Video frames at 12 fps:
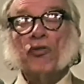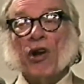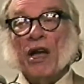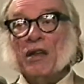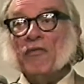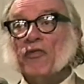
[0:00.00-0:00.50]

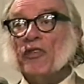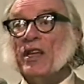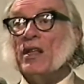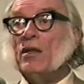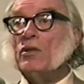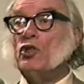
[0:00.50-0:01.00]
grain
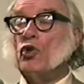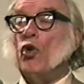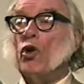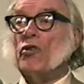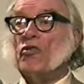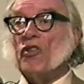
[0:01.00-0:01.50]
fields
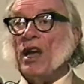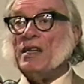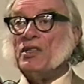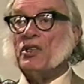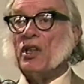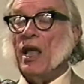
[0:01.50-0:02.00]
or
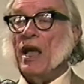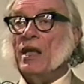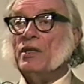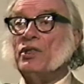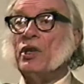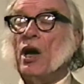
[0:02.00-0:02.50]

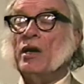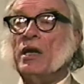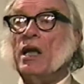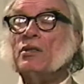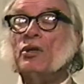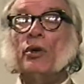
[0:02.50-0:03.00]
grasslands, are
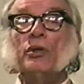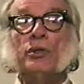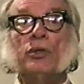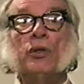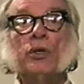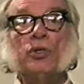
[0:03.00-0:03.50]
not
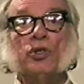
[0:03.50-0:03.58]
going to